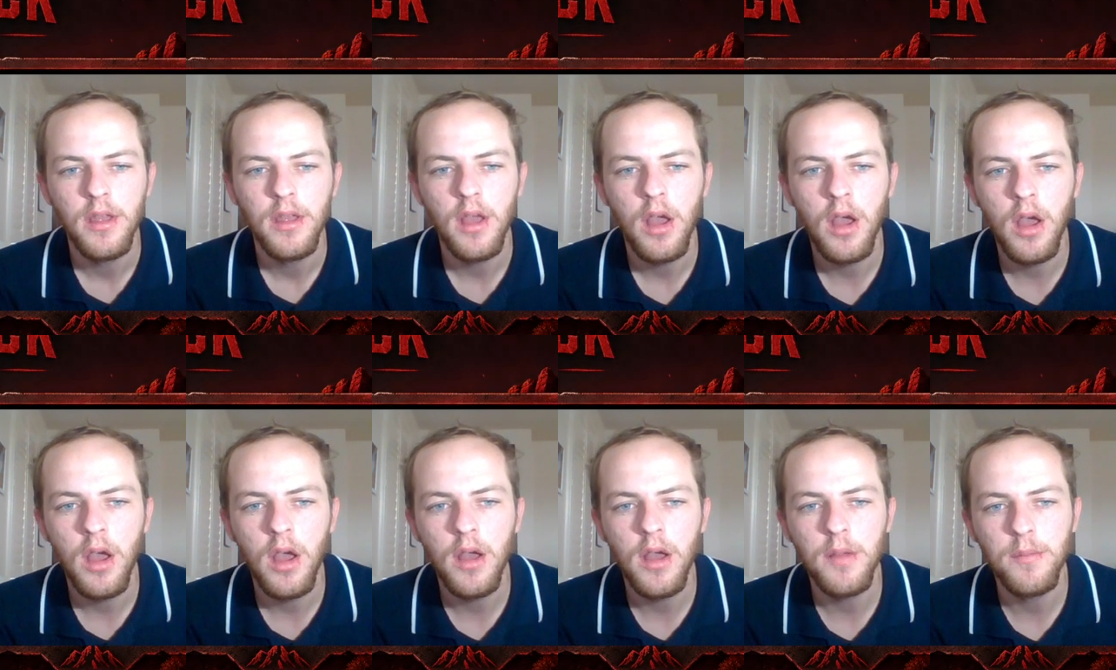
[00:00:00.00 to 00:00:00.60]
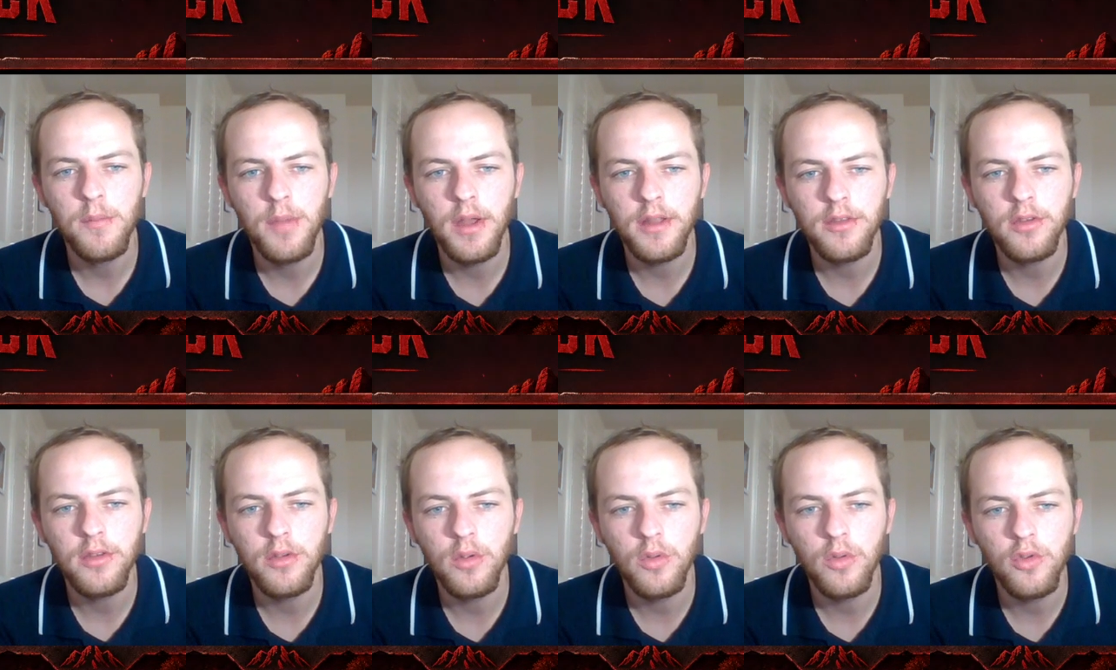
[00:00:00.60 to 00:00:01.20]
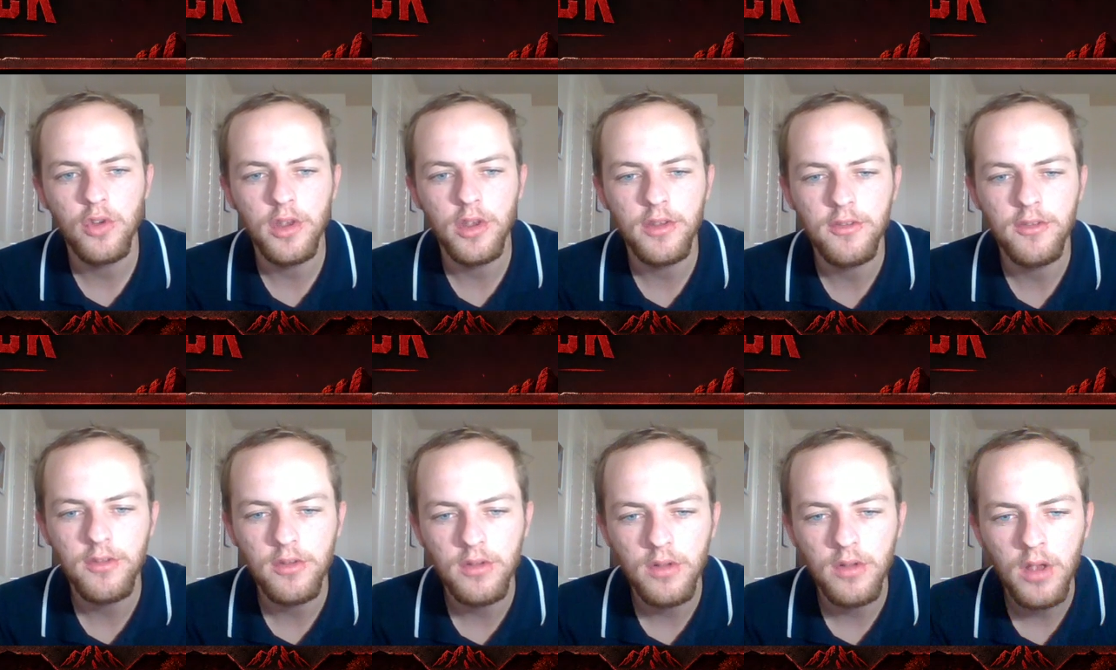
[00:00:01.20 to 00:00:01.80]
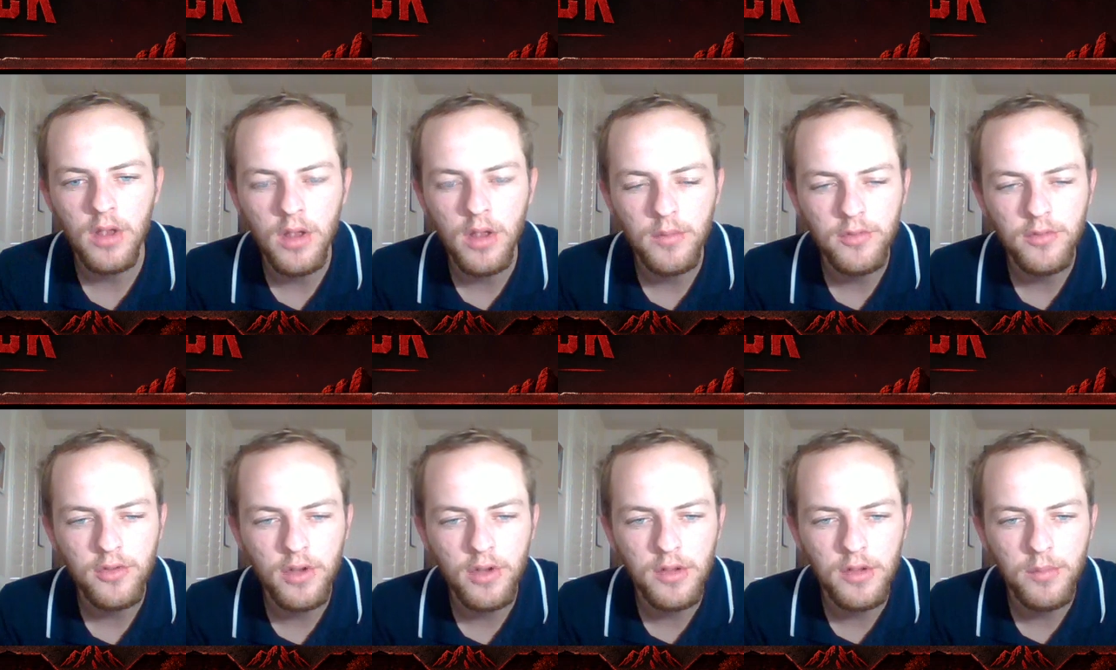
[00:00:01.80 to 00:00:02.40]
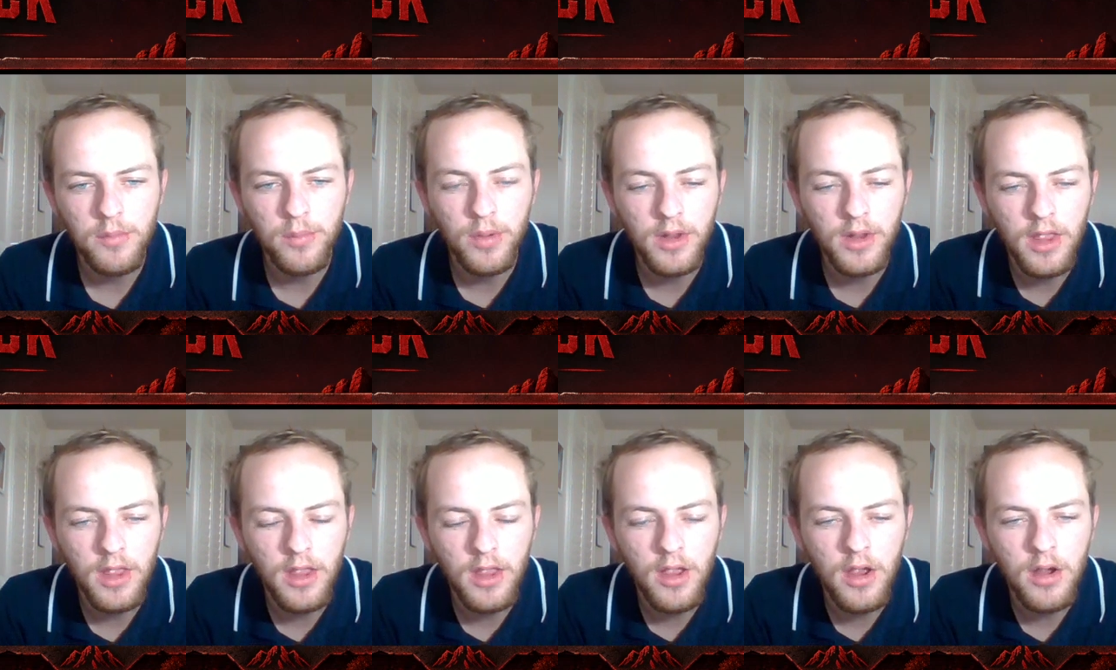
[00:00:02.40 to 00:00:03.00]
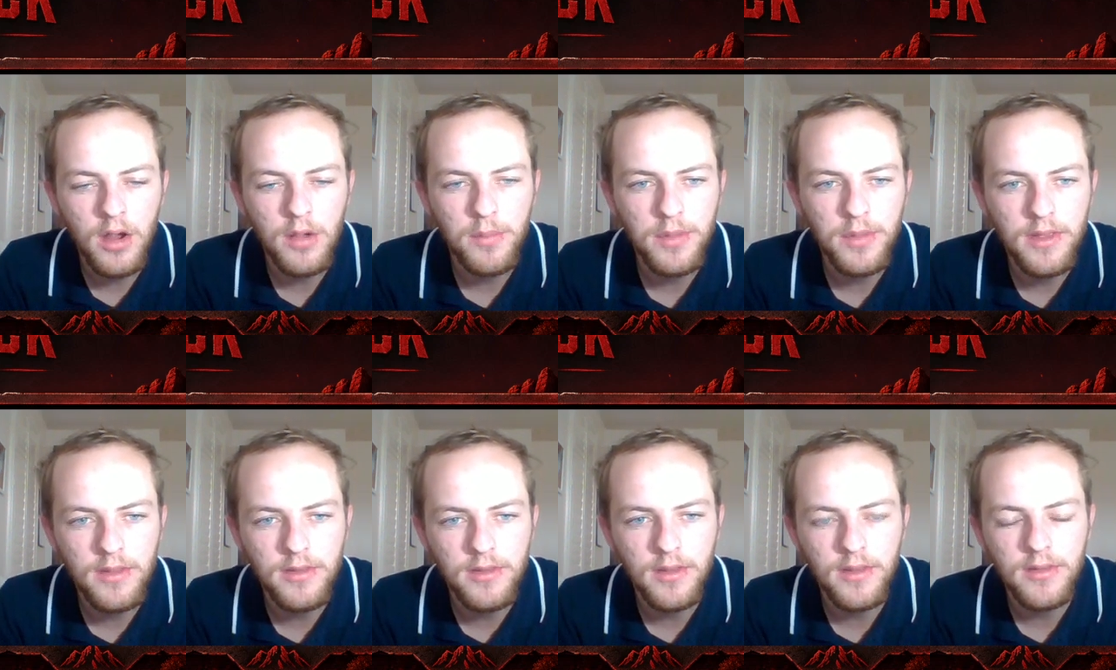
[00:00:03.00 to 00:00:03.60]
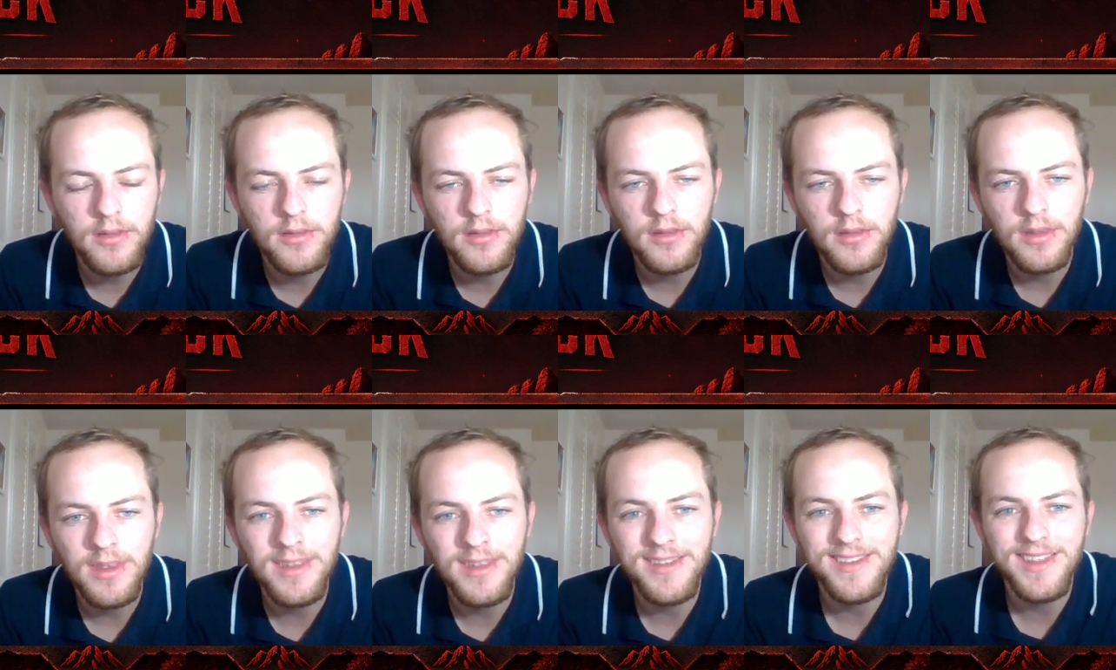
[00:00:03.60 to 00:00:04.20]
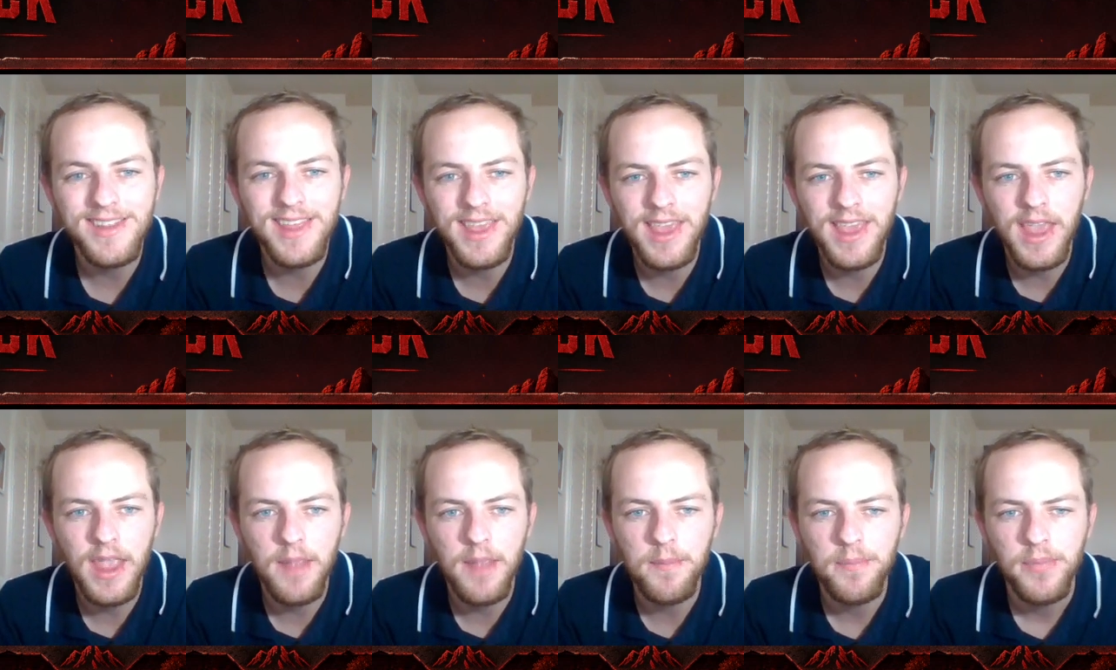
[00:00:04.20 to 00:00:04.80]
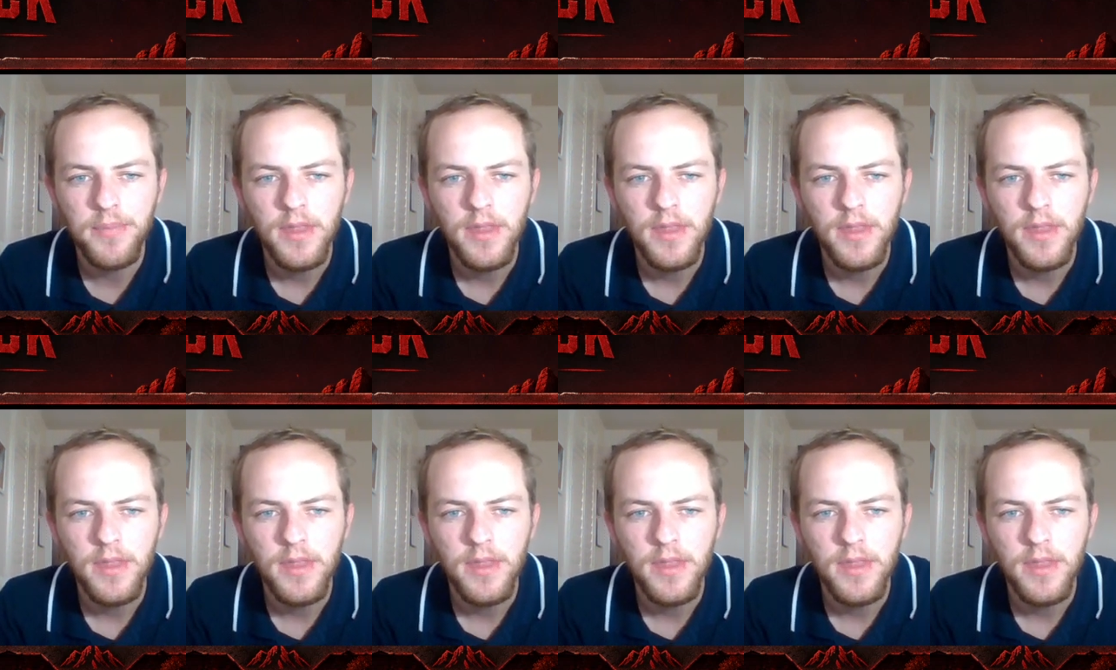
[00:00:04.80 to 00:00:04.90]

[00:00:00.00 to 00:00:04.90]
but to just start bringing our pieces into the game.